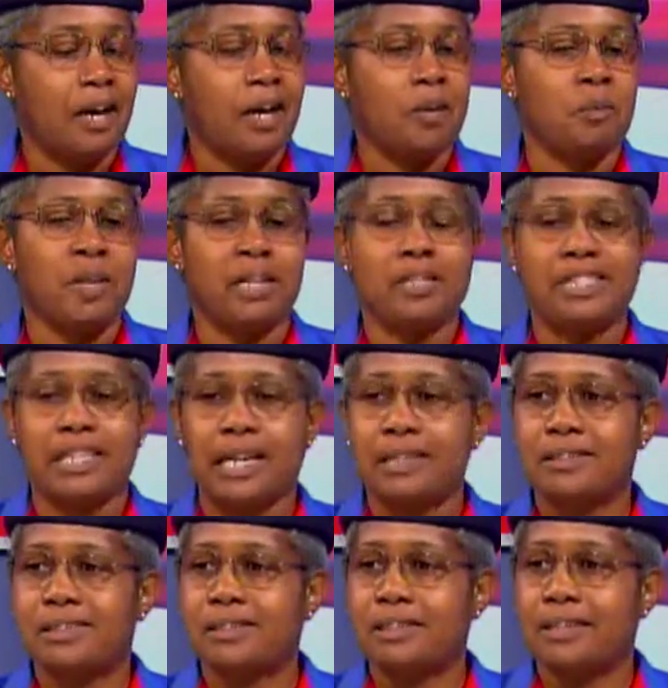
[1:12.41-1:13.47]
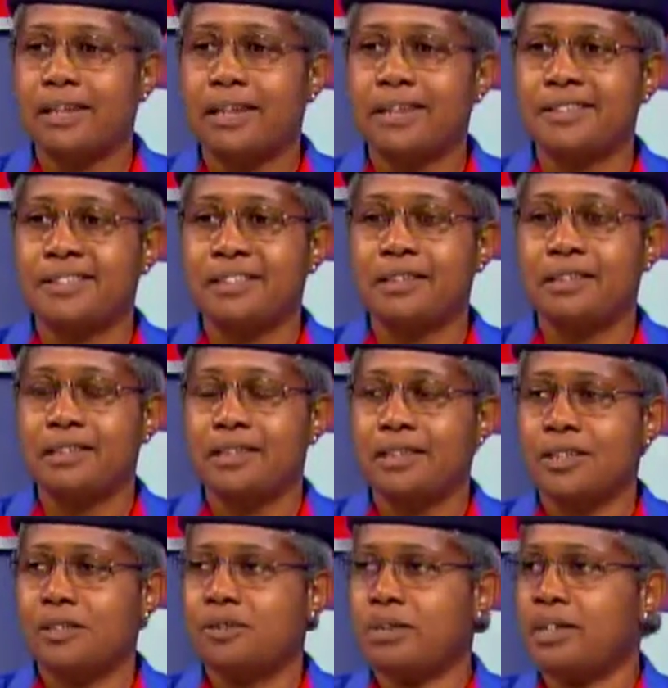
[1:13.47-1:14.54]
And we're excited to let
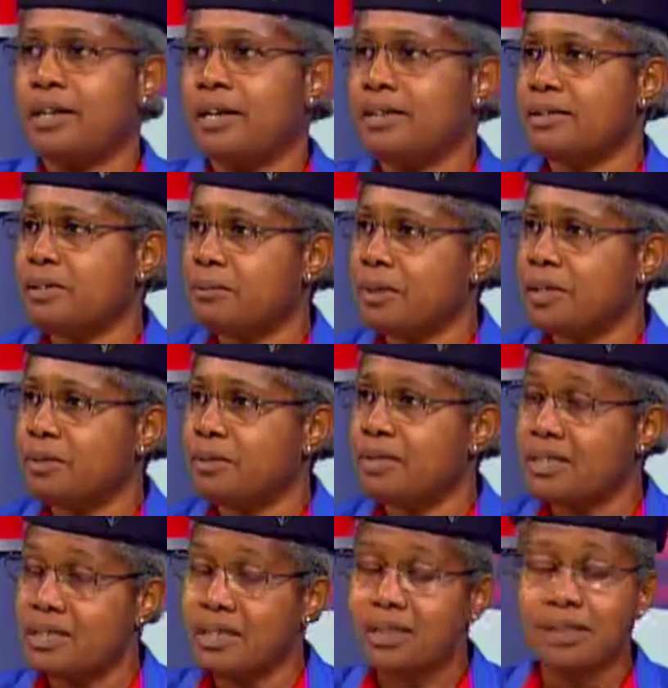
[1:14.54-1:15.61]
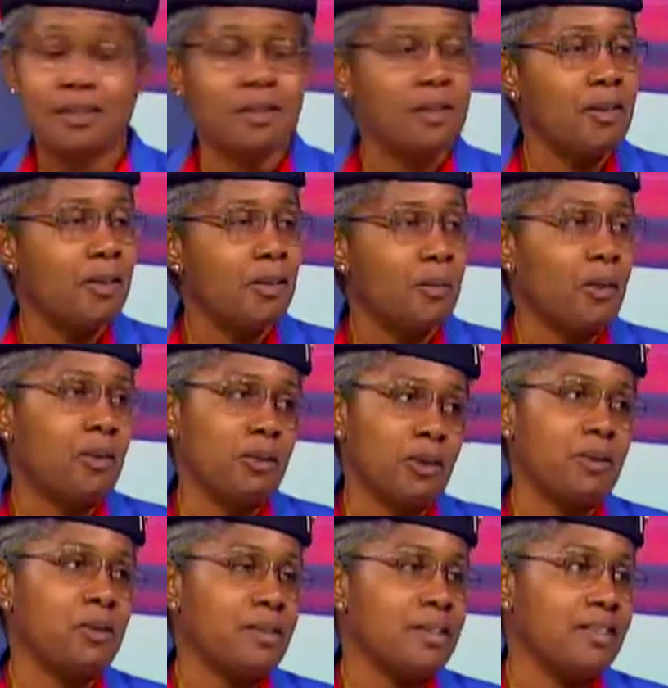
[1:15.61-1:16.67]
Trinidad and Tobago see what we
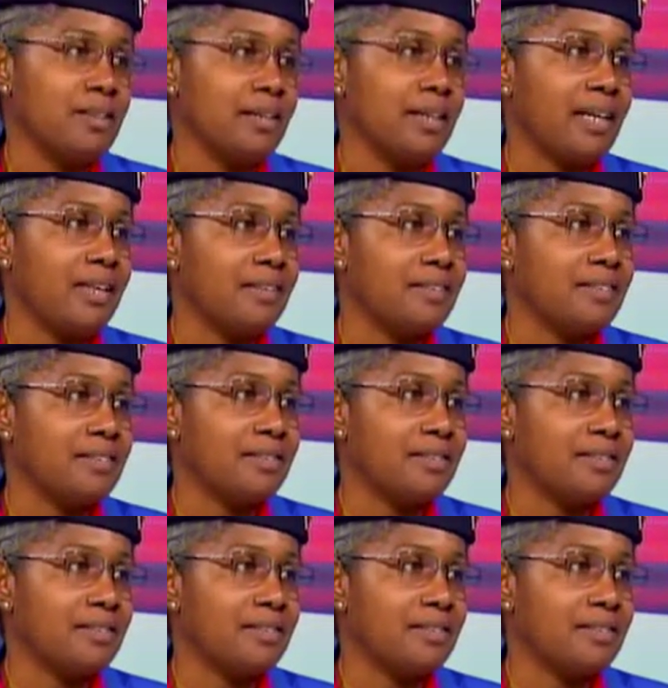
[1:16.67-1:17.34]
do as Girl Guides.